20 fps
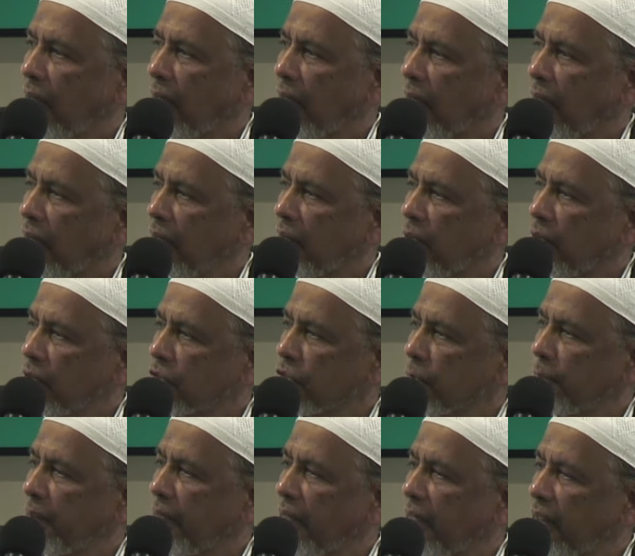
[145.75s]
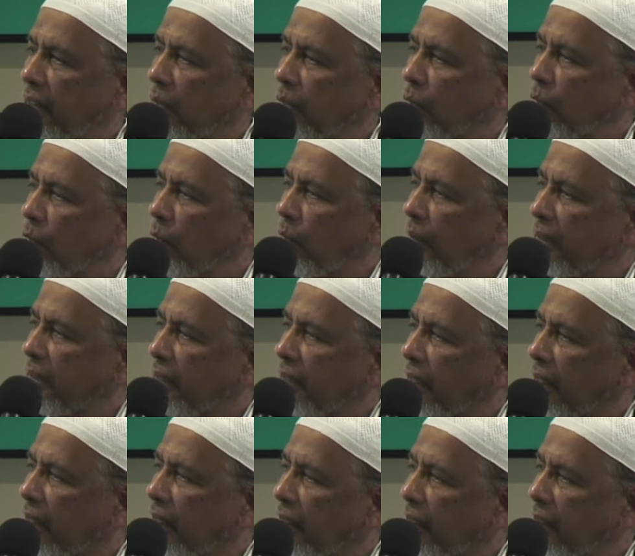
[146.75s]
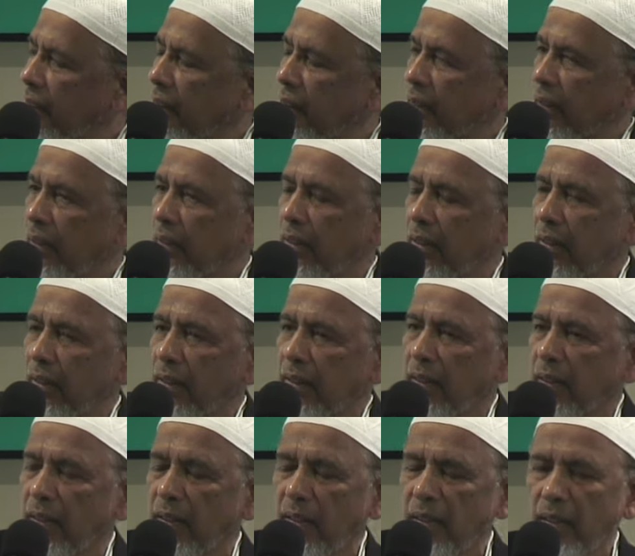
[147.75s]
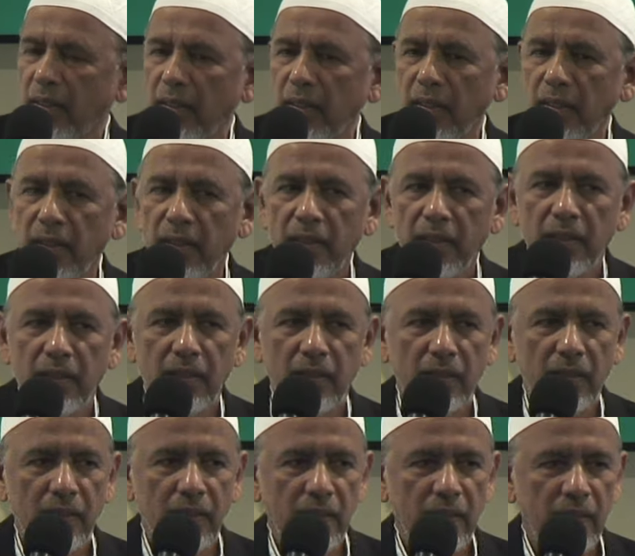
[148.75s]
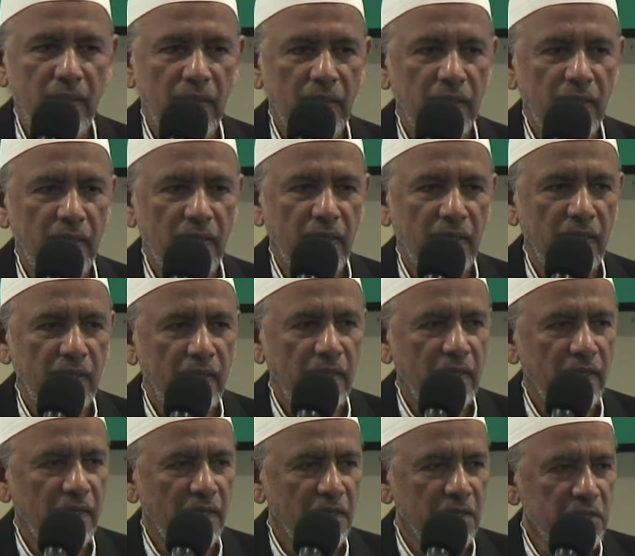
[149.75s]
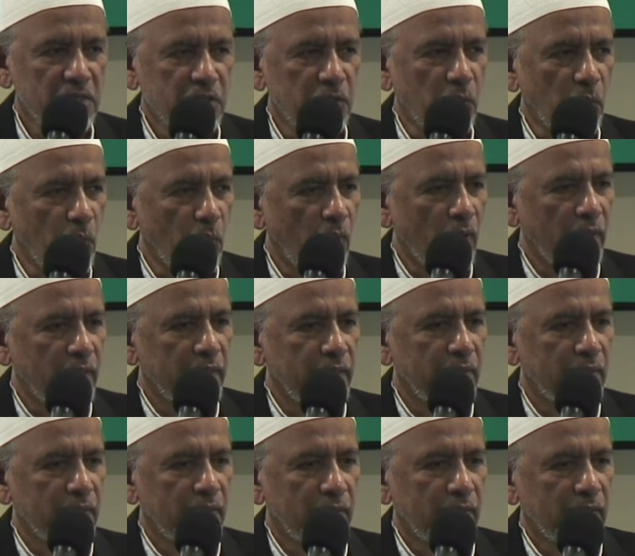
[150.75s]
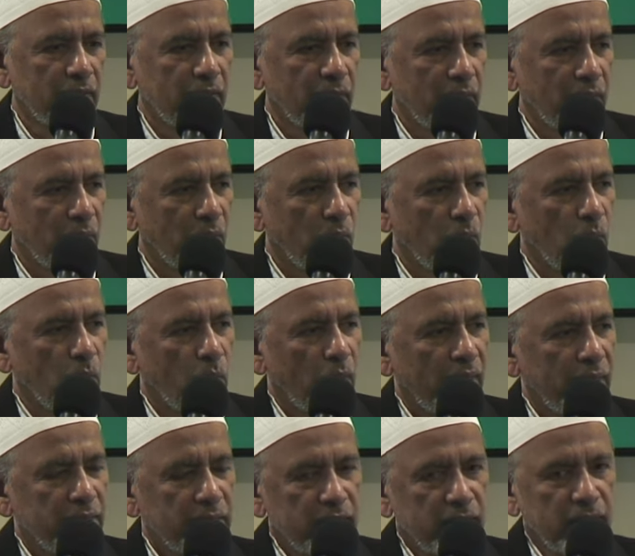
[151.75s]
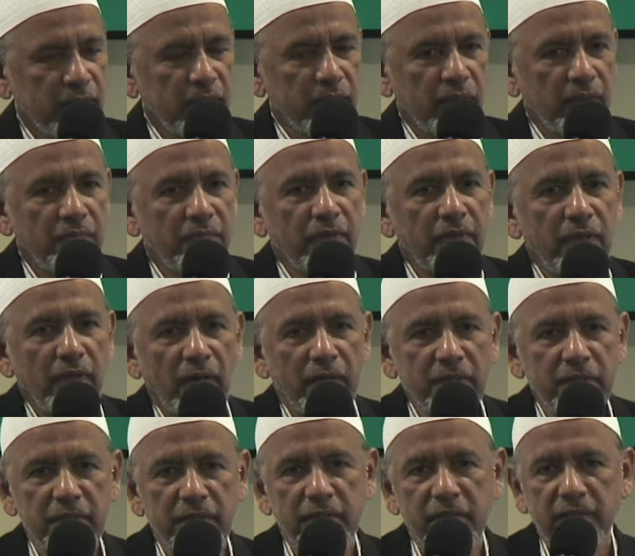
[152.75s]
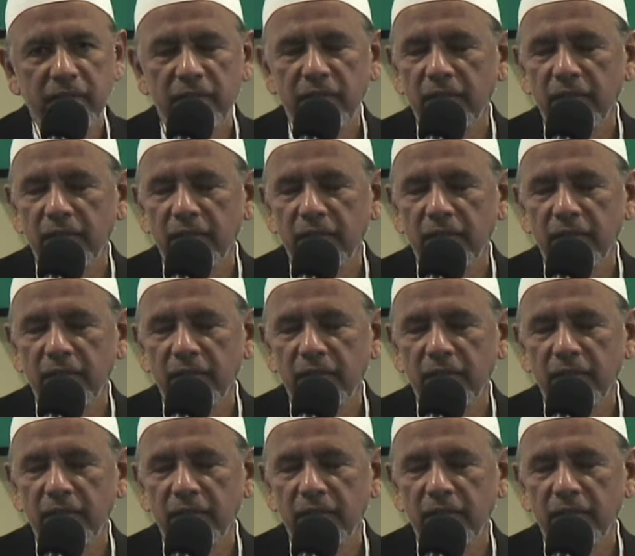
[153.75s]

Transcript: Allah subhanahu wa ta'ala, He is the one who has given us